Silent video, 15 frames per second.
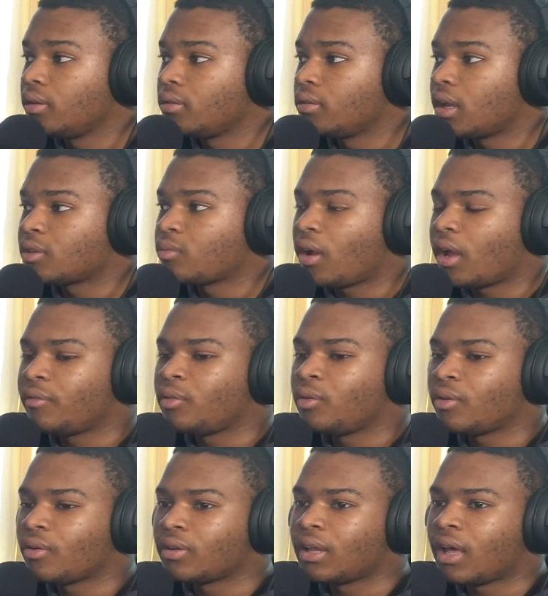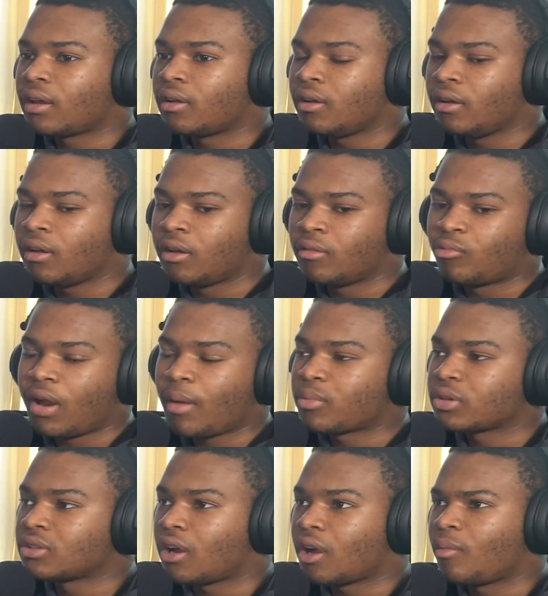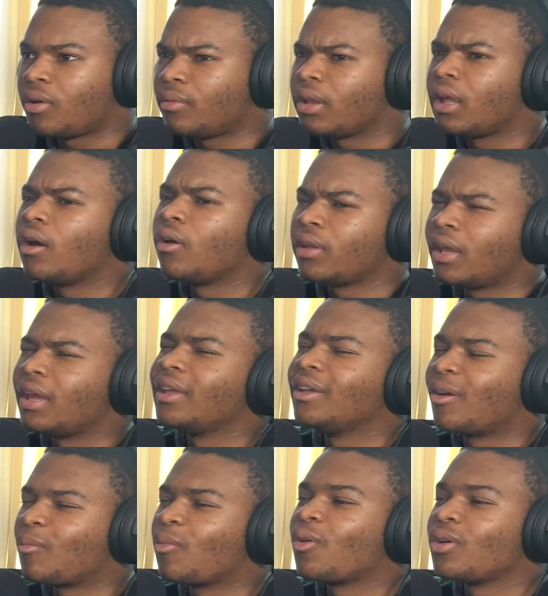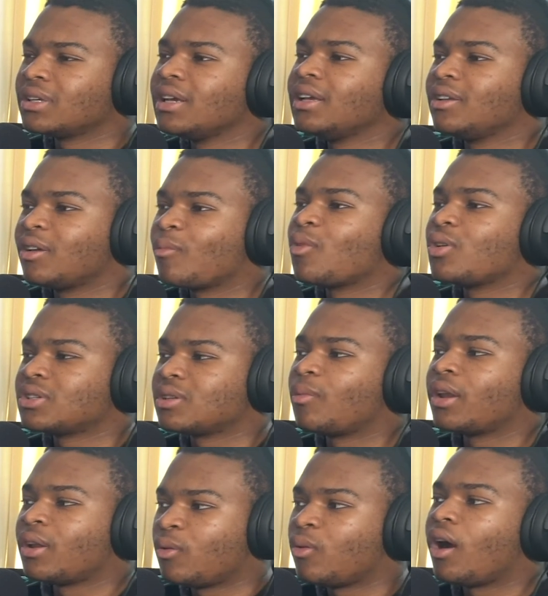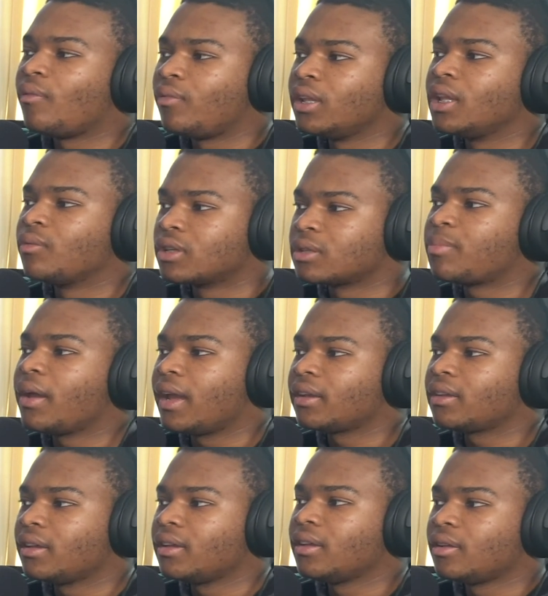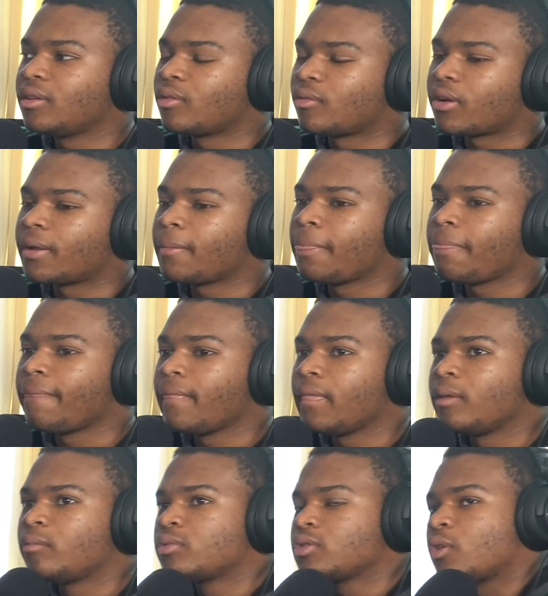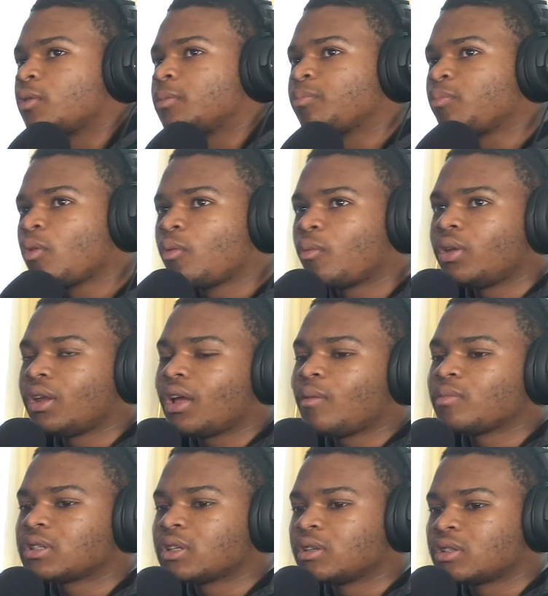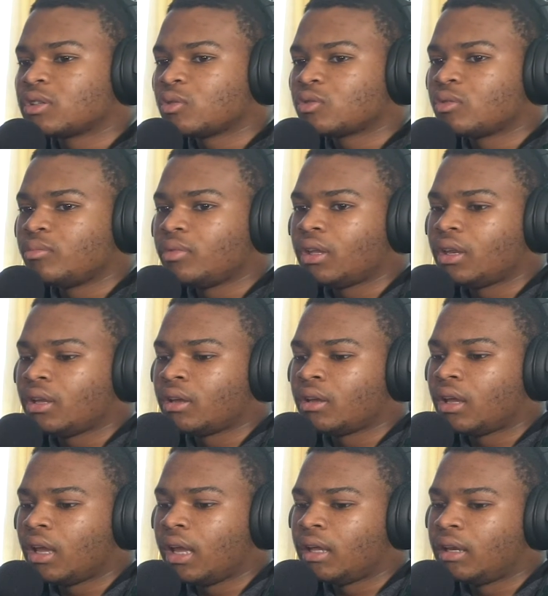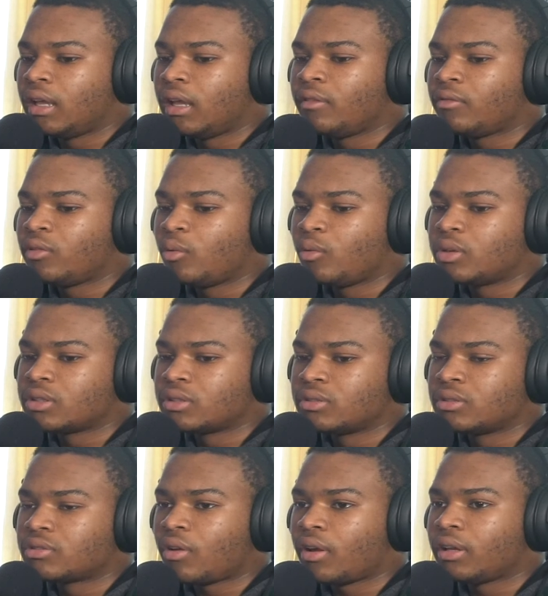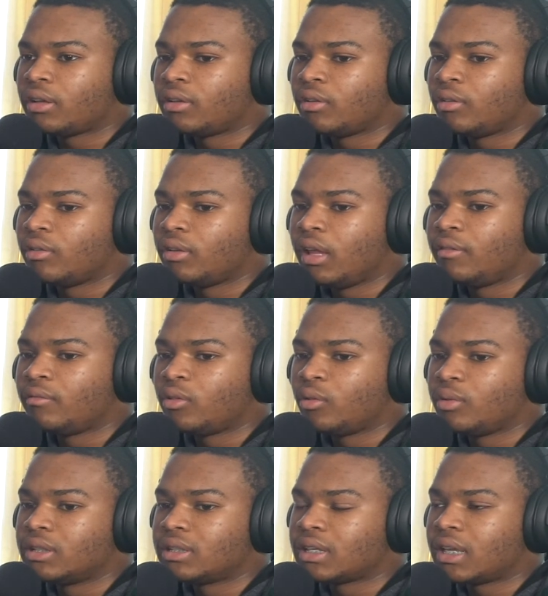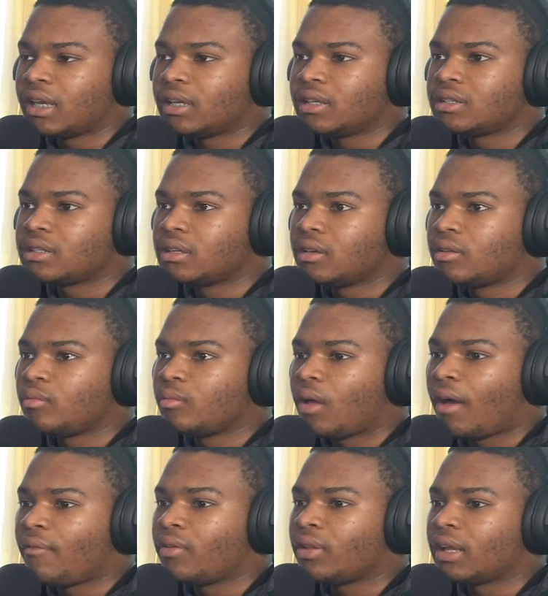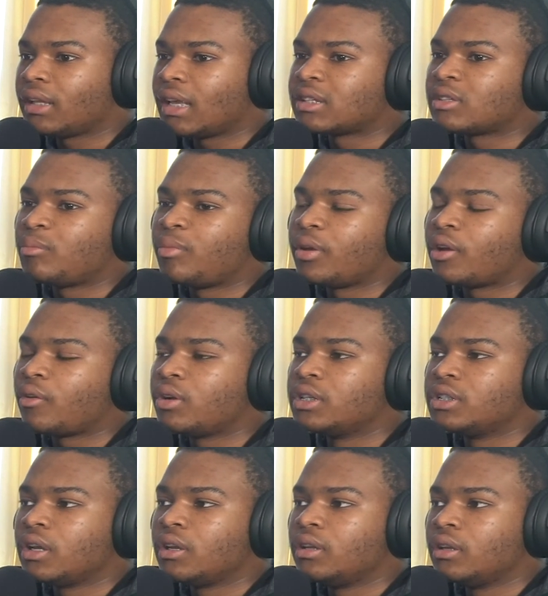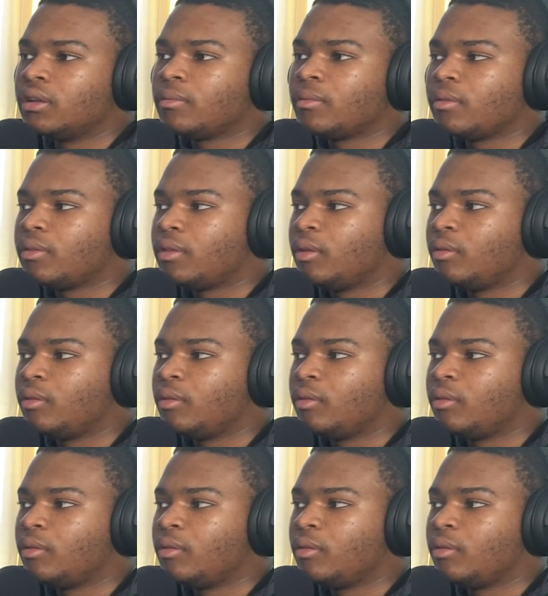That's why if you hear a lot of rappers talk about it, they're like, oh yeah, YoungBoy is somebody who I really respect, right? So when it comes to social media and influencers trying to influence kids, I feel like that's a bigger agenda than